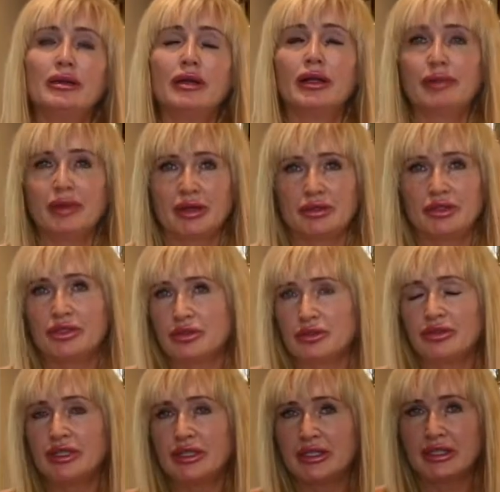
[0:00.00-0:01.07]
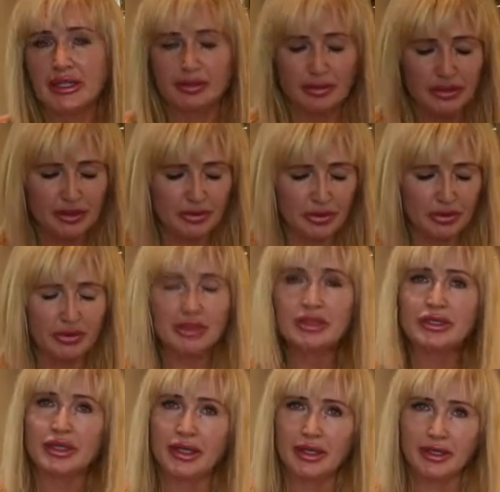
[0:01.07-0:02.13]
about 2-3
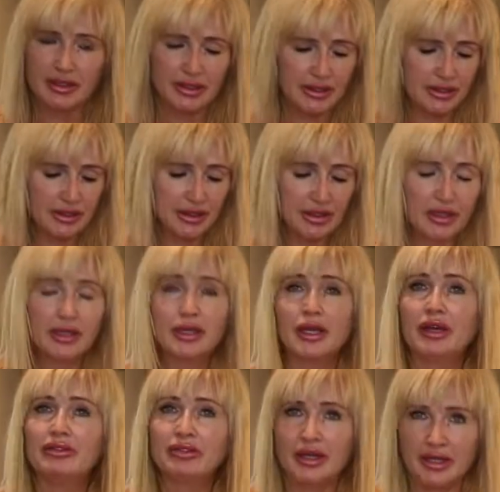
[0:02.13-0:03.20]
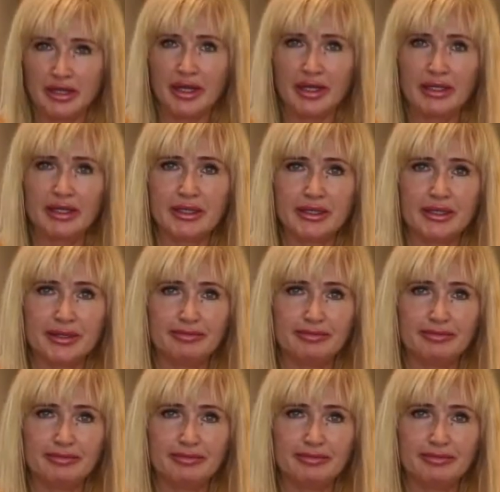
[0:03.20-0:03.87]
tablespoons, and fry the onions.